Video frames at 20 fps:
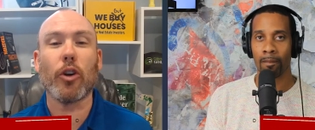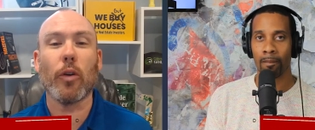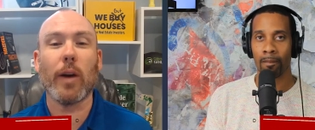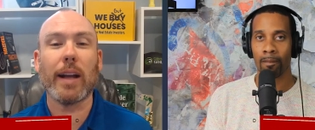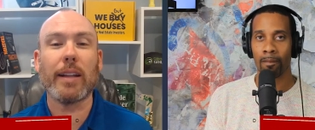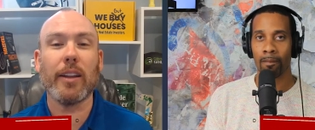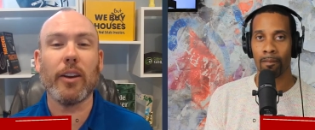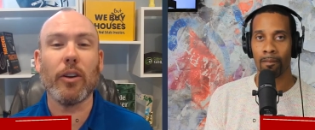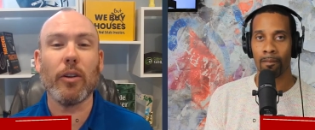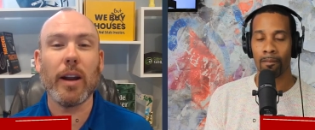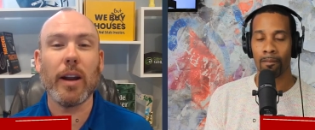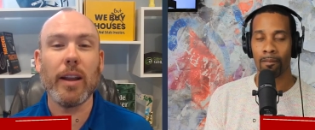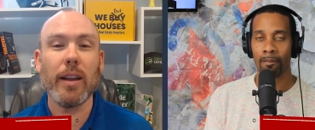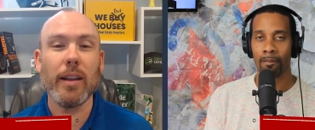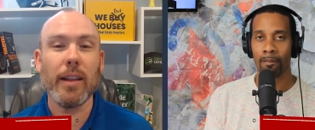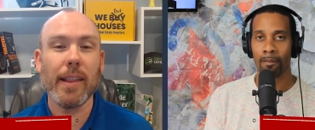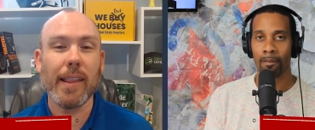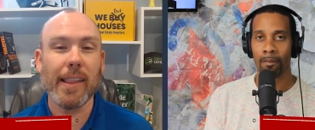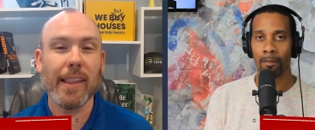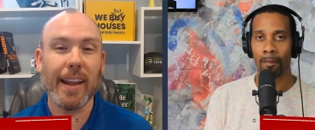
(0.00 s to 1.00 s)
Speaker 1: corrected
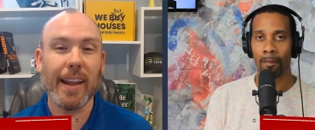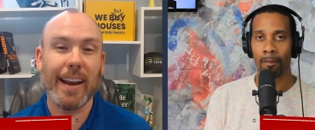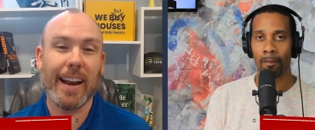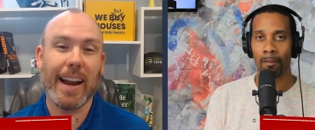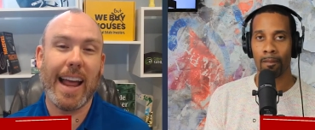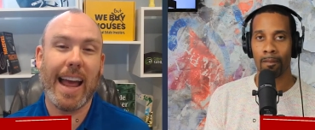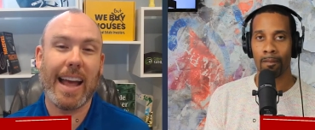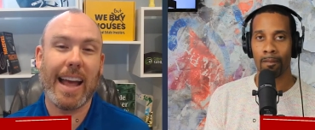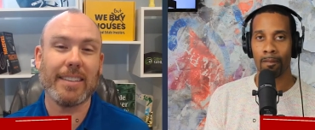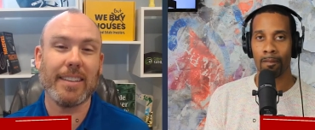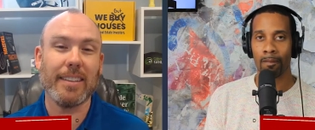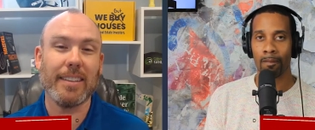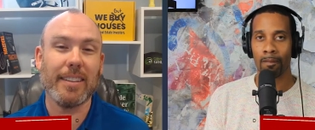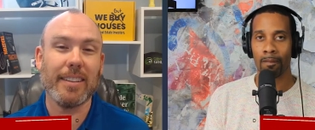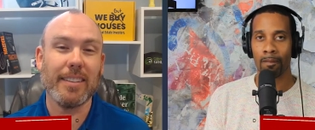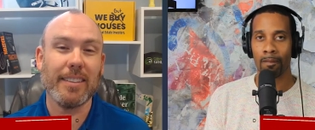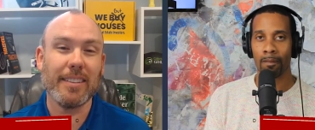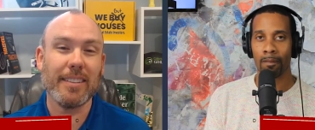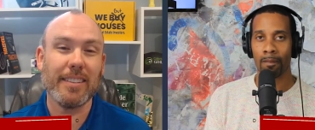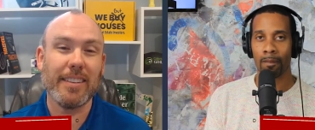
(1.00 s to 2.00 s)
already and it hasn't
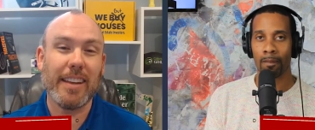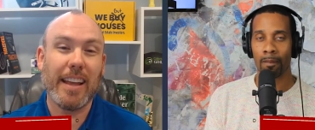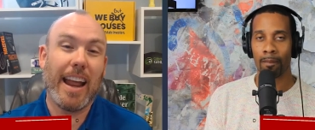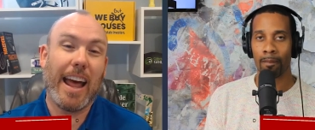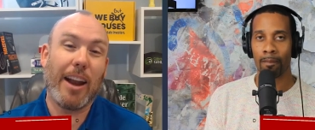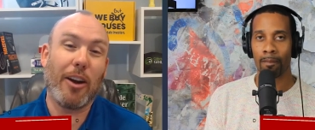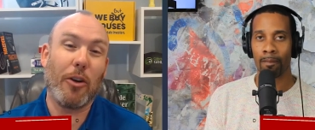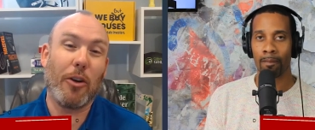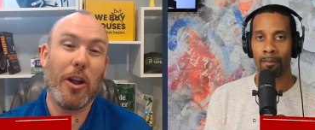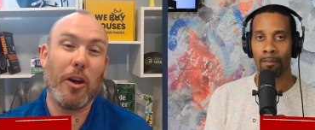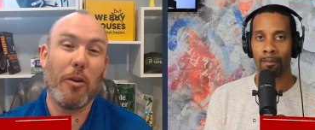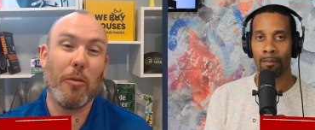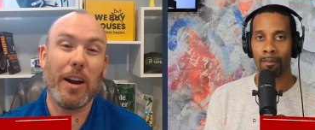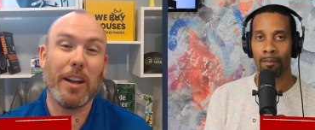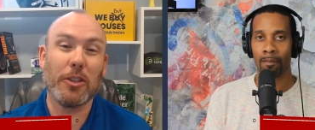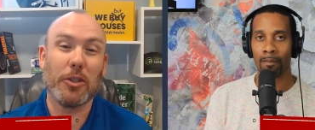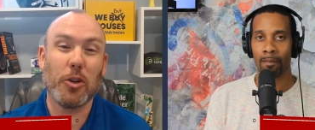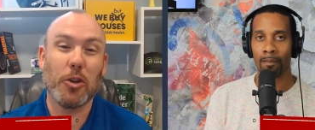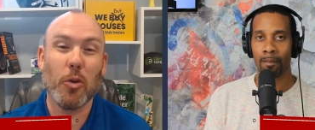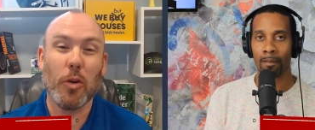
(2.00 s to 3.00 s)
and I don't know when
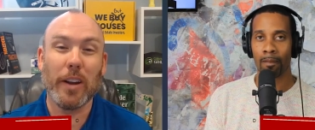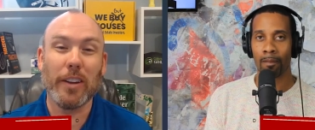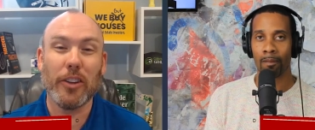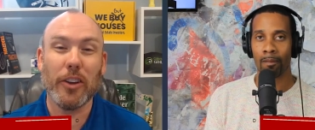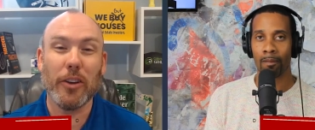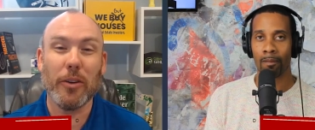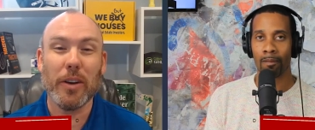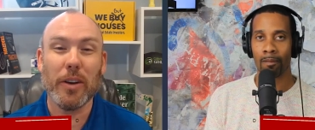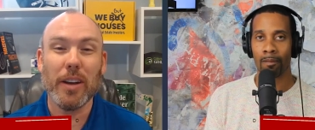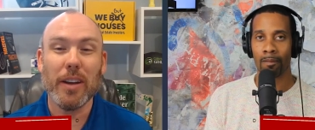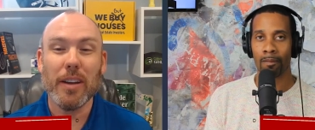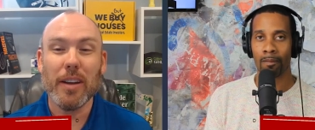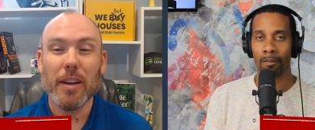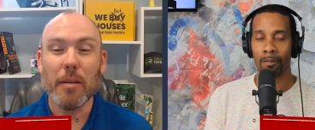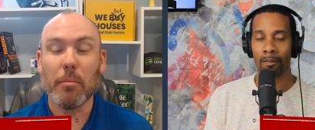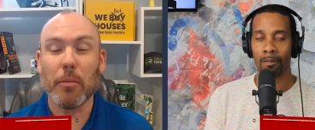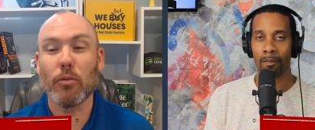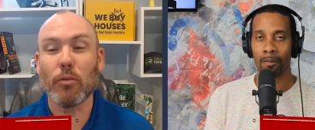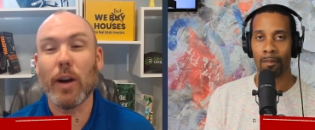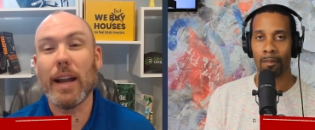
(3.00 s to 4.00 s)
it's going to.
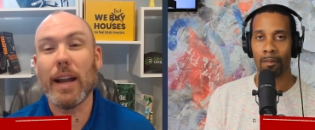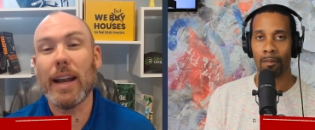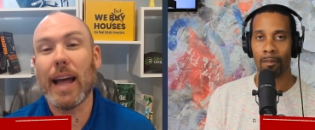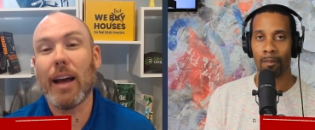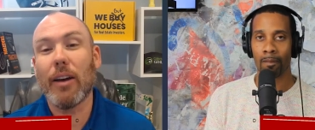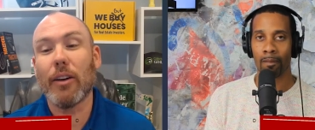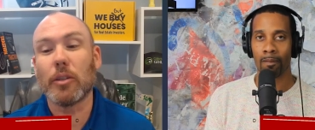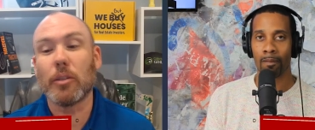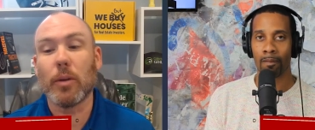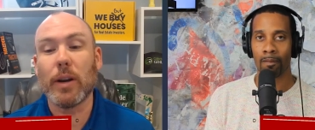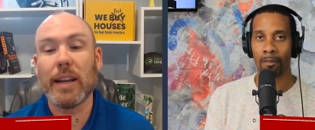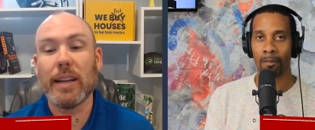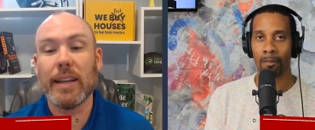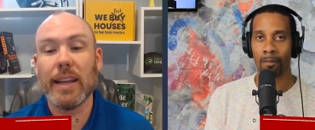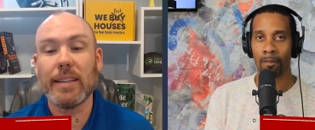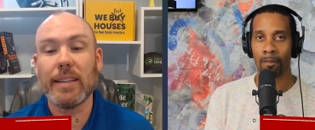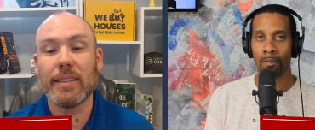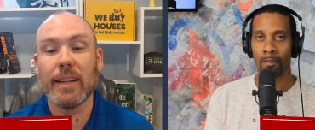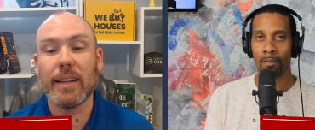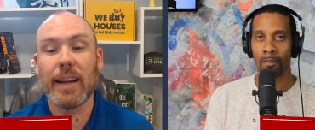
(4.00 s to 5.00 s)
But right now, it's pretty
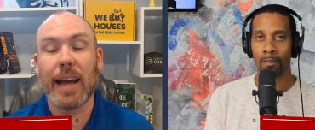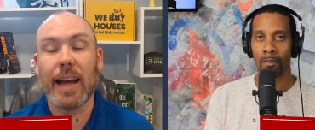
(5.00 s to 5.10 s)
decent.